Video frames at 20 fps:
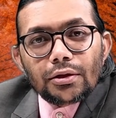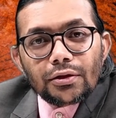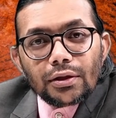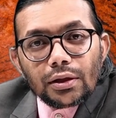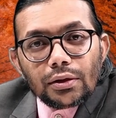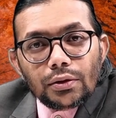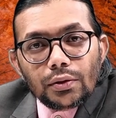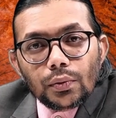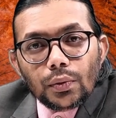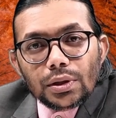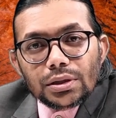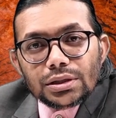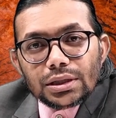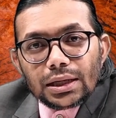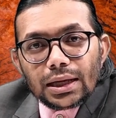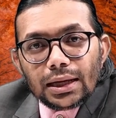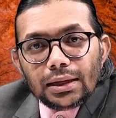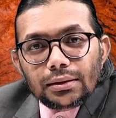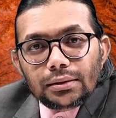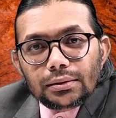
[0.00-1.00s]
Thank you once
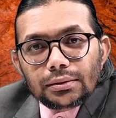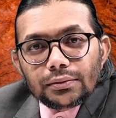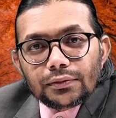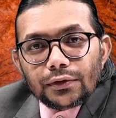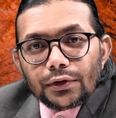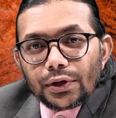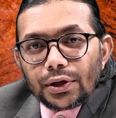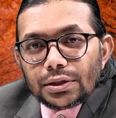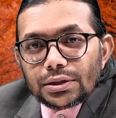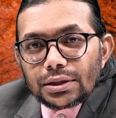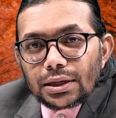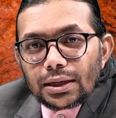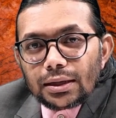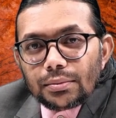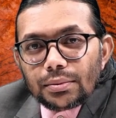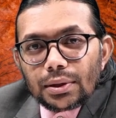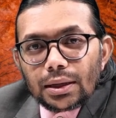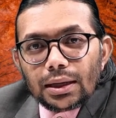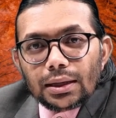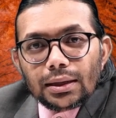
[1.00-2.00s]
again for your
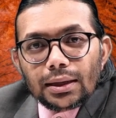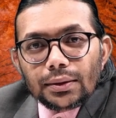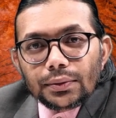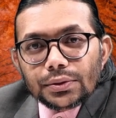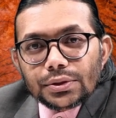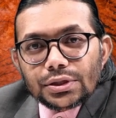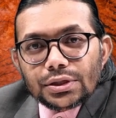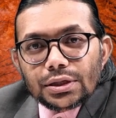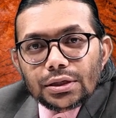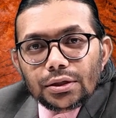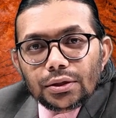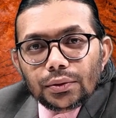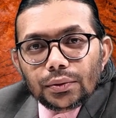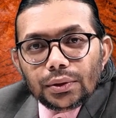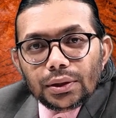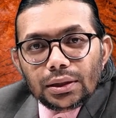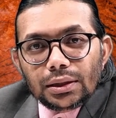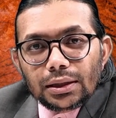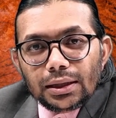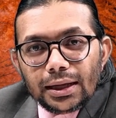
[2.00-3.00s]
time, and I will see
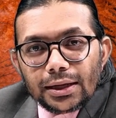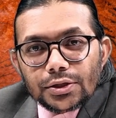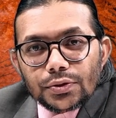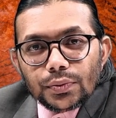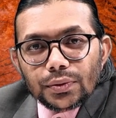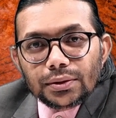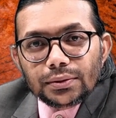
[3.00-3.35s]
you in the next